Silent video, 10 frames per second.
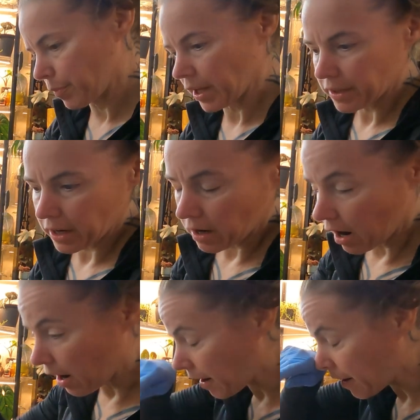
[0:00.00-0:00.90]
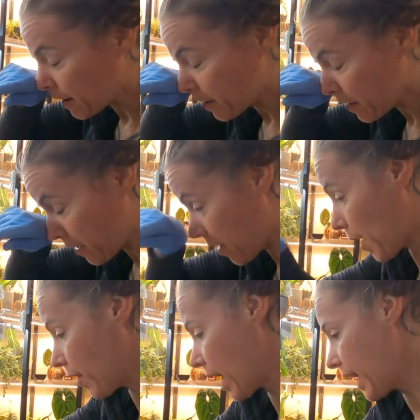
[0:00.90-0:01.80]
But there are
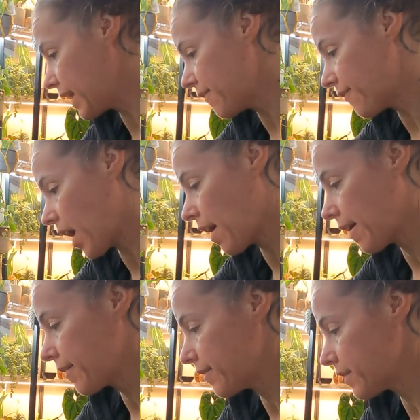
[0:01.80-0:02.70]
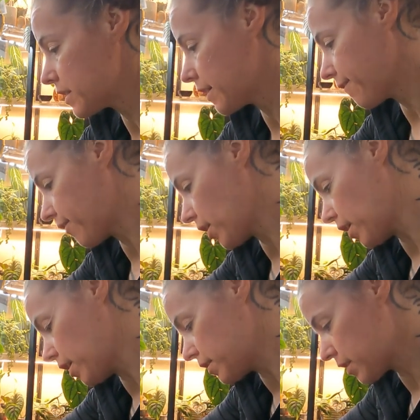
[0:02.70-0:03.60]
about 85
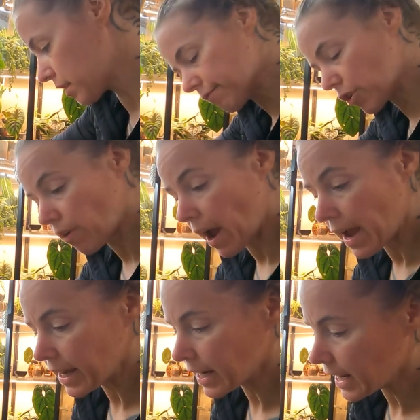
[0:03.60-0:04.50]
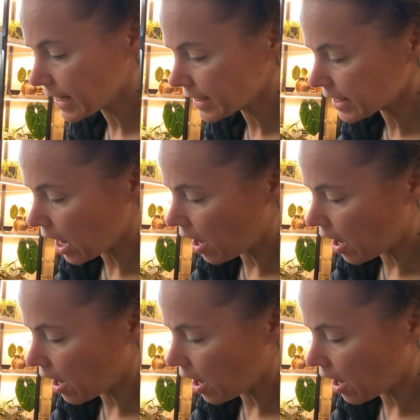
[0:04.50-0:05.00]
different varieties